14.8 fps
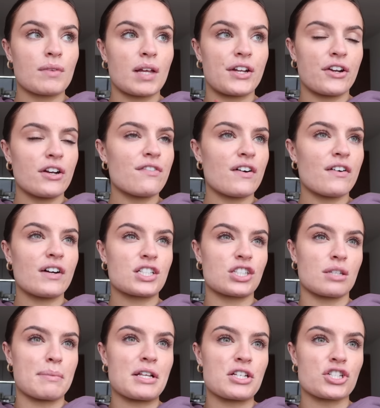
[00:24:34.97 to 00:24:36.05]
I don't know if I've
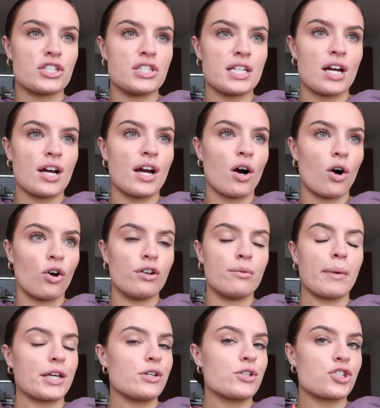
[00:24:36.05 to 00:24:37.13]
actually mentioned it
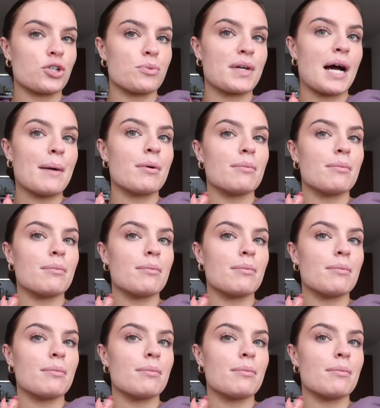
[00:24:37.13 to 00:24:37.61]
on my YouTube yet,